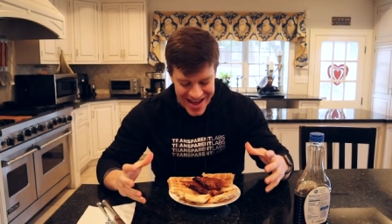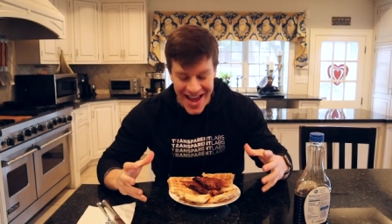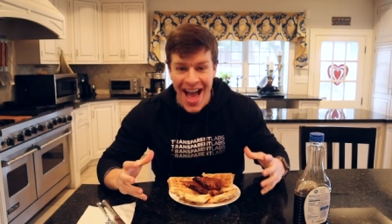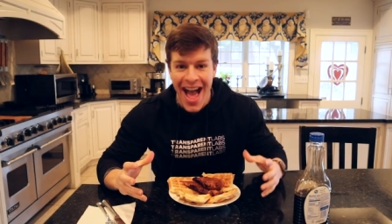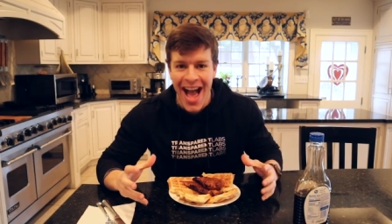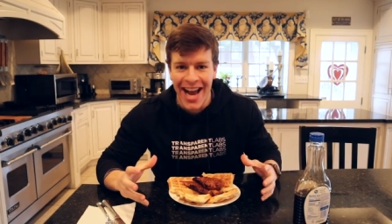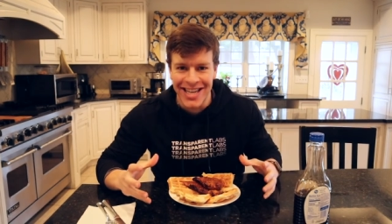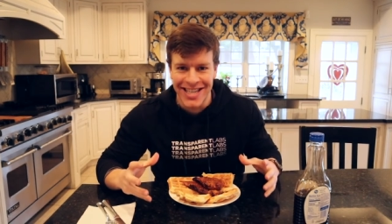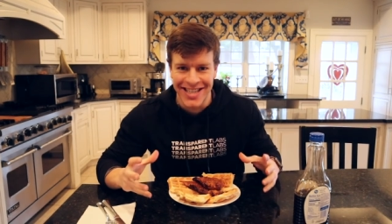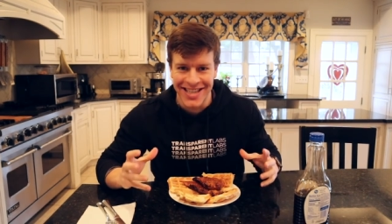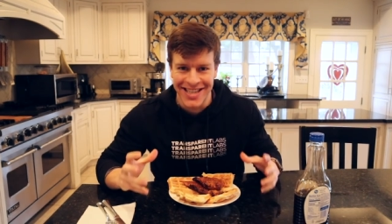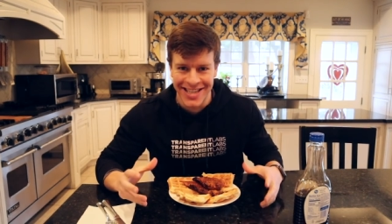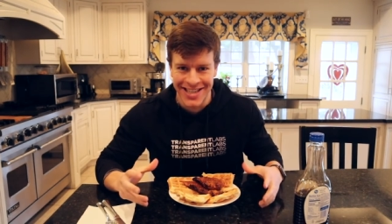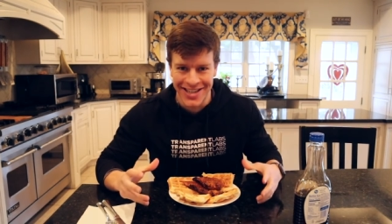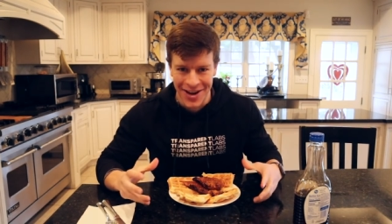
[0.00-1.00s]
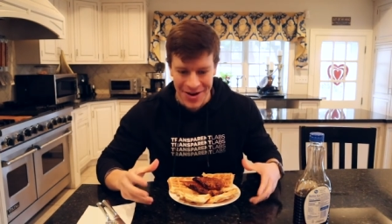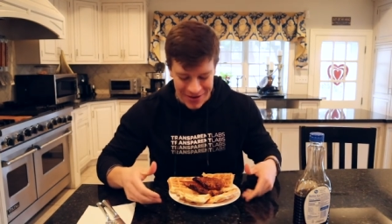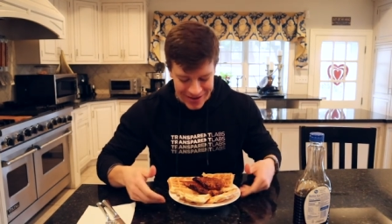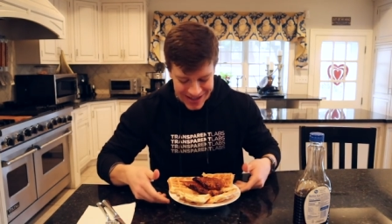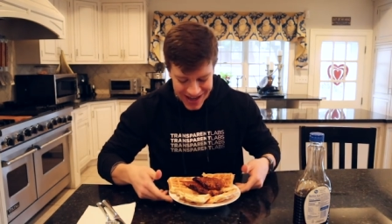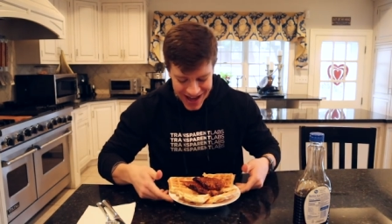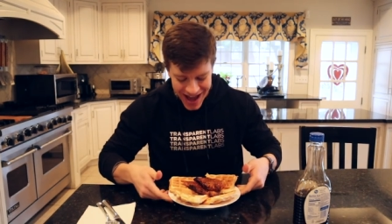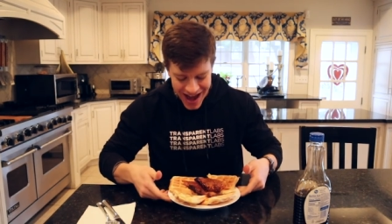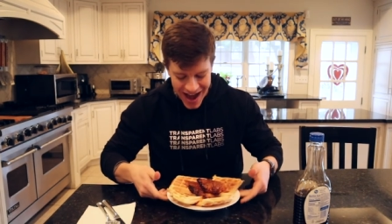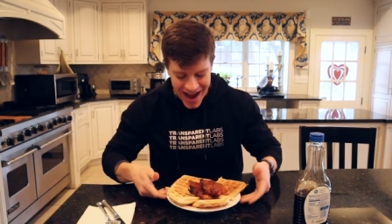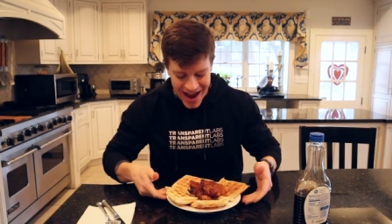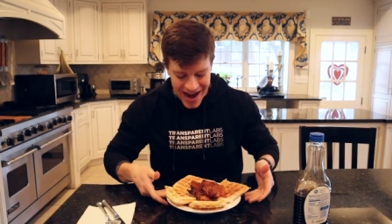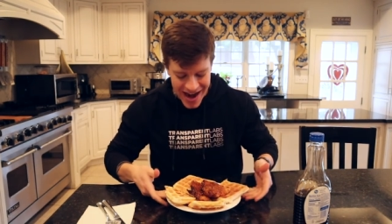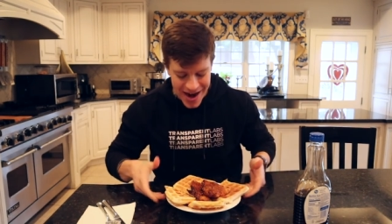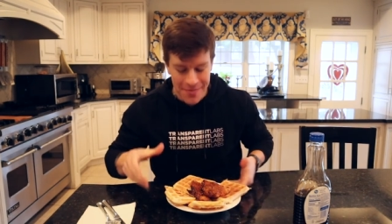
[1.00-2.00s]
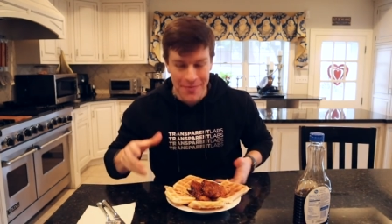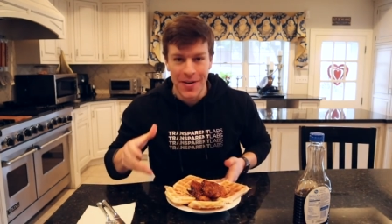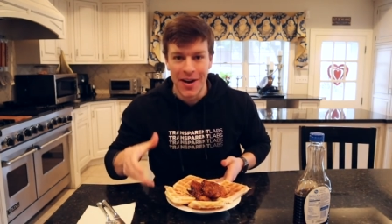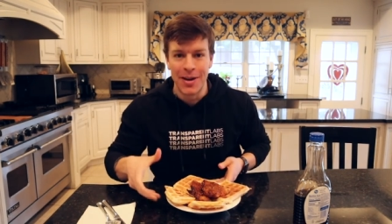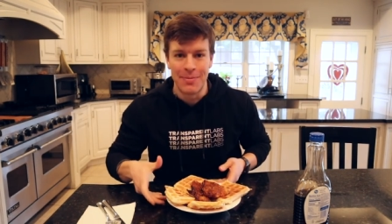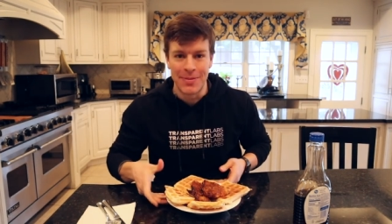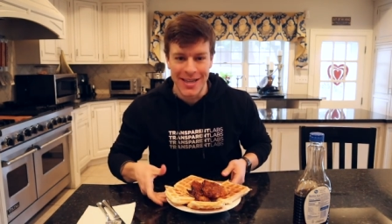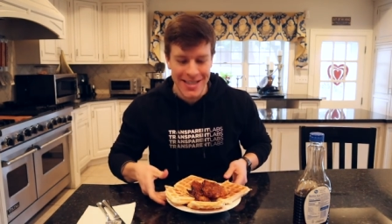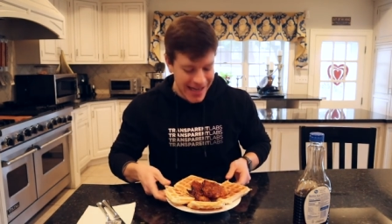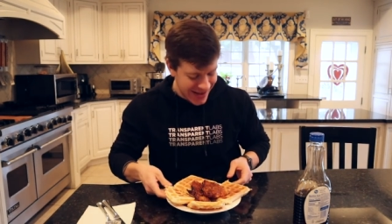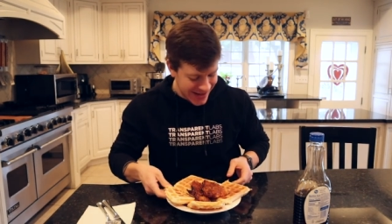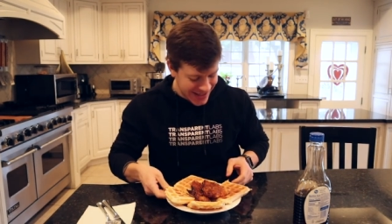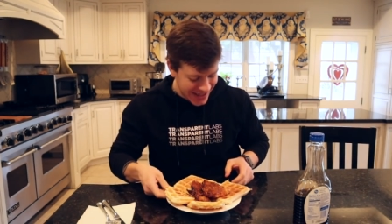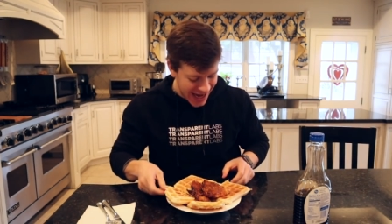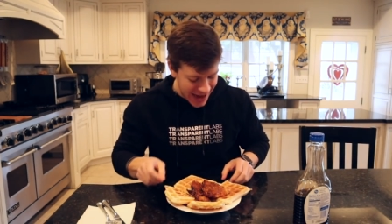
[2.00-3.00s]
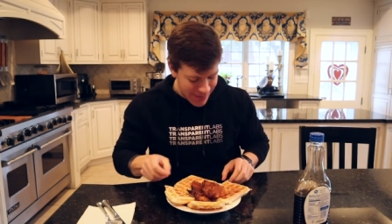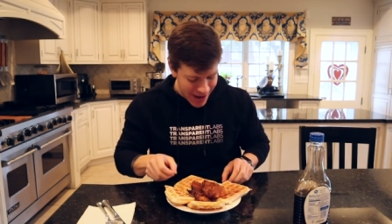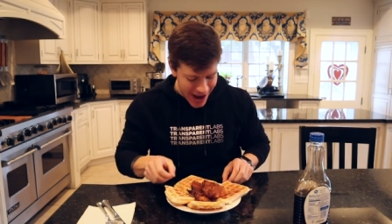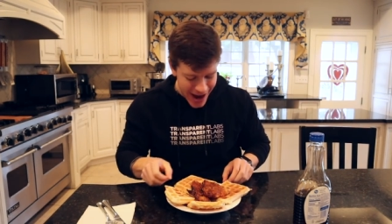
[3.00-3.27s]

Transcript: actually stoked. I am very pleased how this came